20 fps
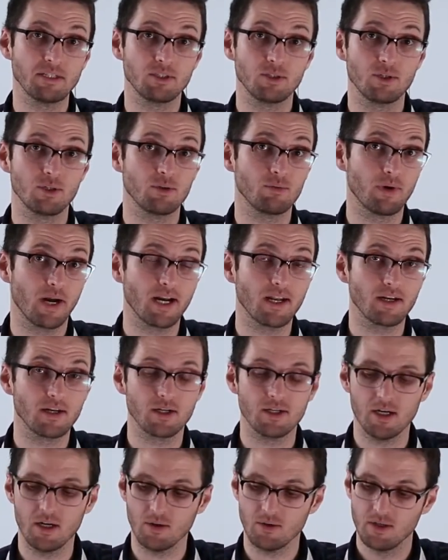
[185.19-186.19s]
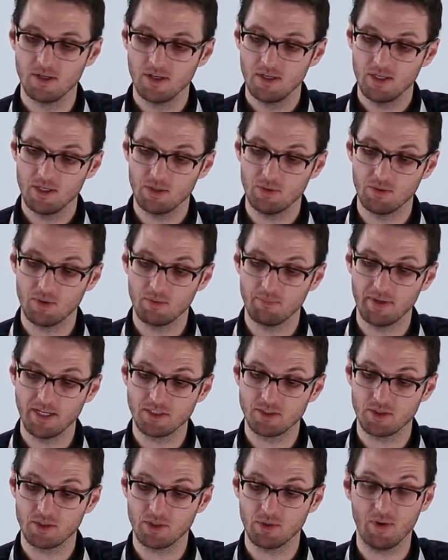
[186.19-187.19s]
make sure you're ready to go. You want to
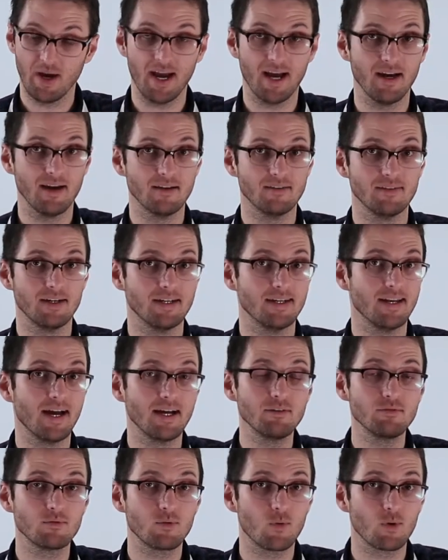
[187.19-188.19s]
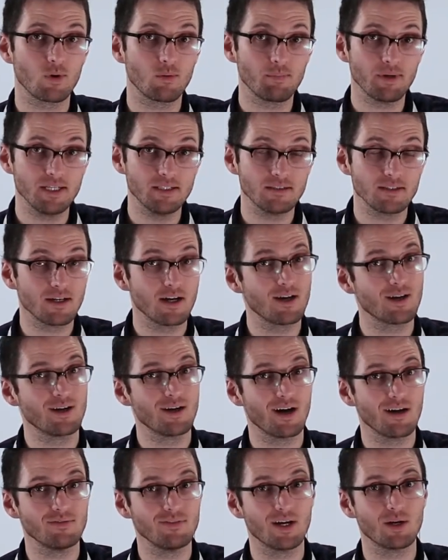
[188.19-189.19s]
make sure you have a knife or a pizza
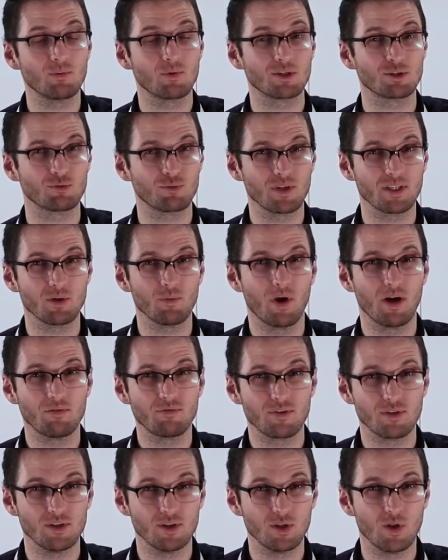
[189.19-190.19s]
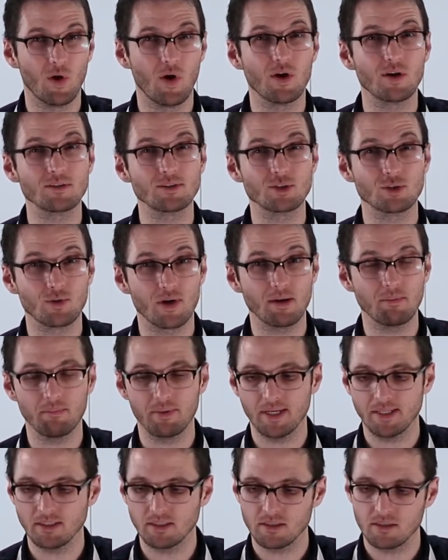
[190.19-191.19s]
cutter. I find works really well for the long straight
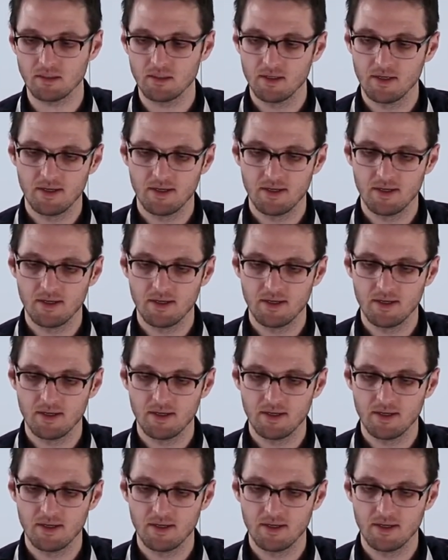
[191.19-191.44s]
bits.